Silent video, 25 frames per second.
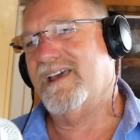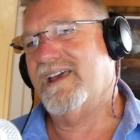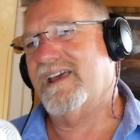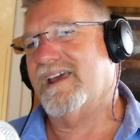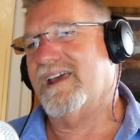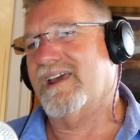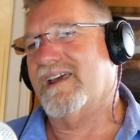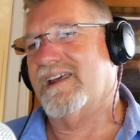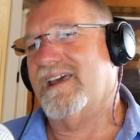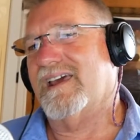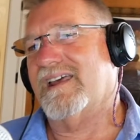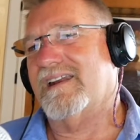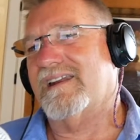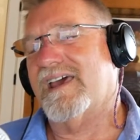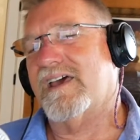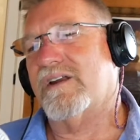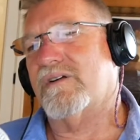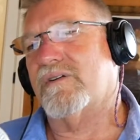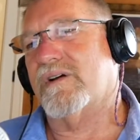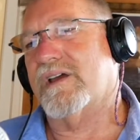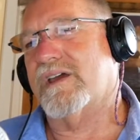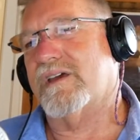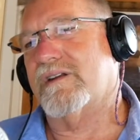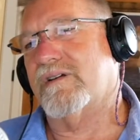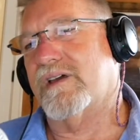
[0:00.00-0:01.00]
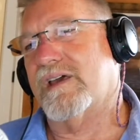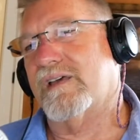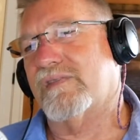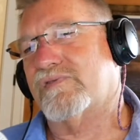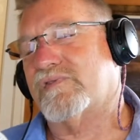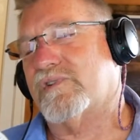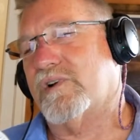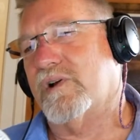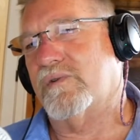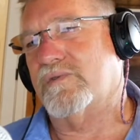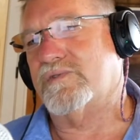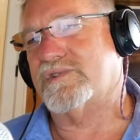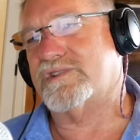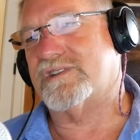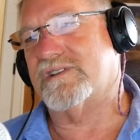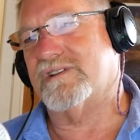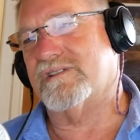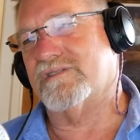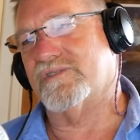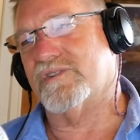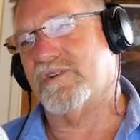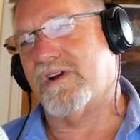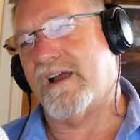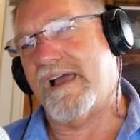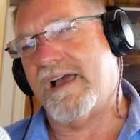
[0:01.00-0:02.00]
and, and that'll it, it throws the
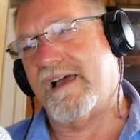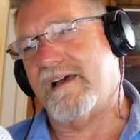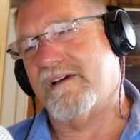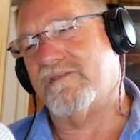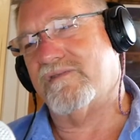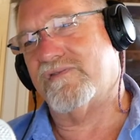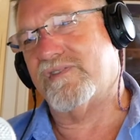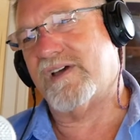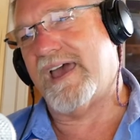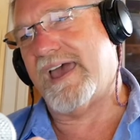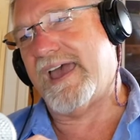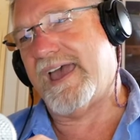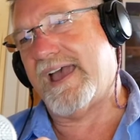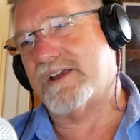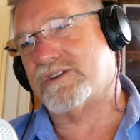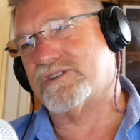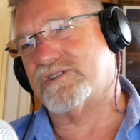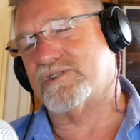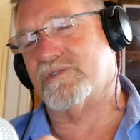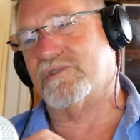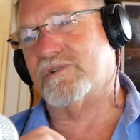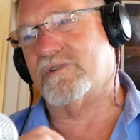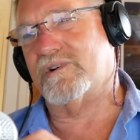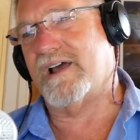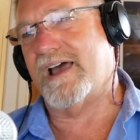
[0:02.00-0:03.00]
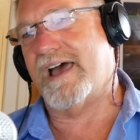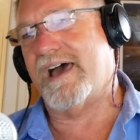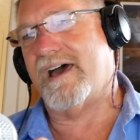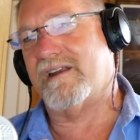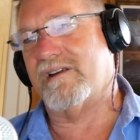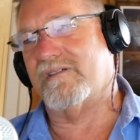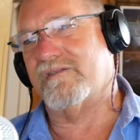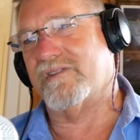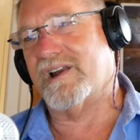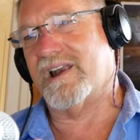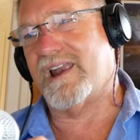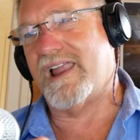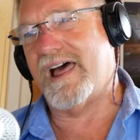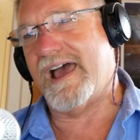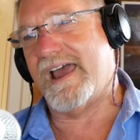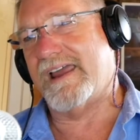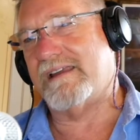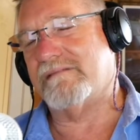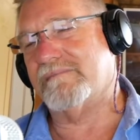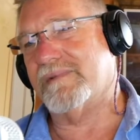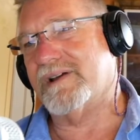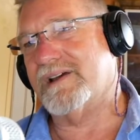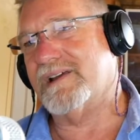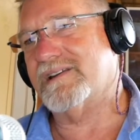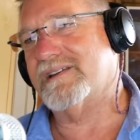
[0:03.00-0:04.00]
drive axle out of
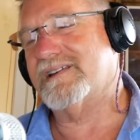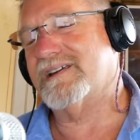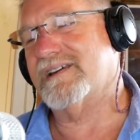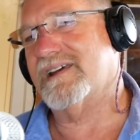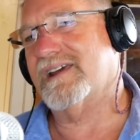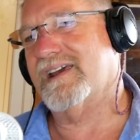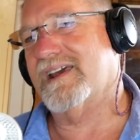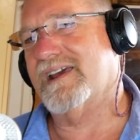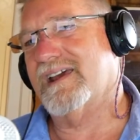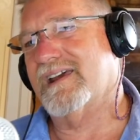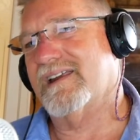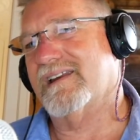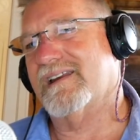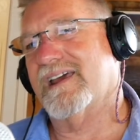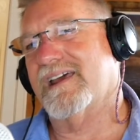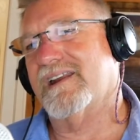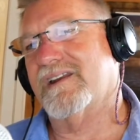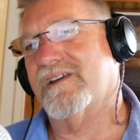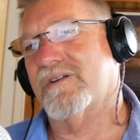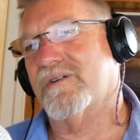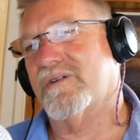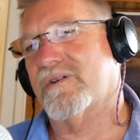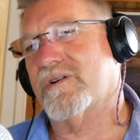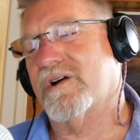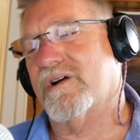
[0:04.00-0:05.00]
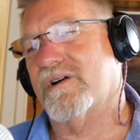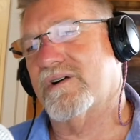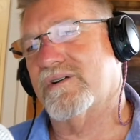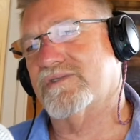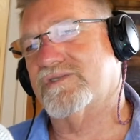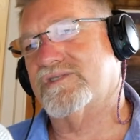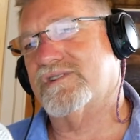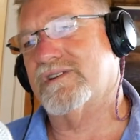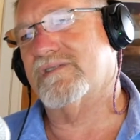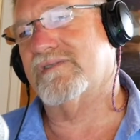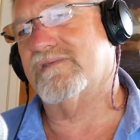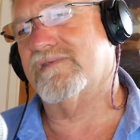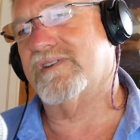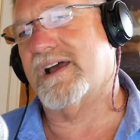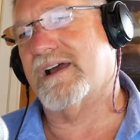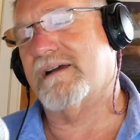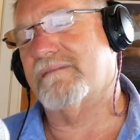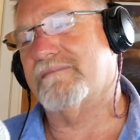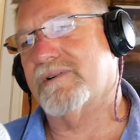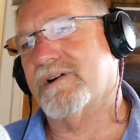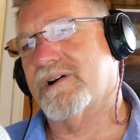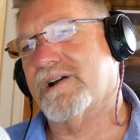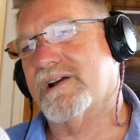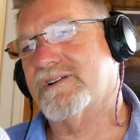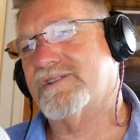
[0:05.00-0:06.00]
alignment, and and it'll cause you a
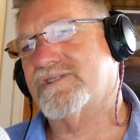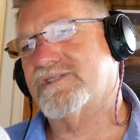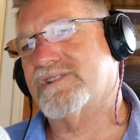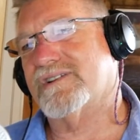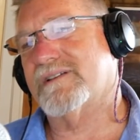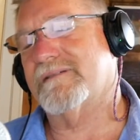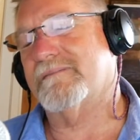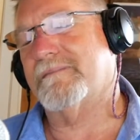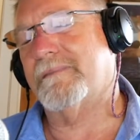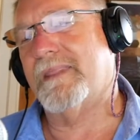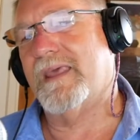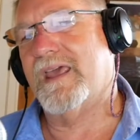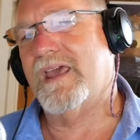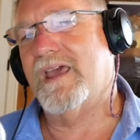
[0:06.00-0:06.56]
vibration.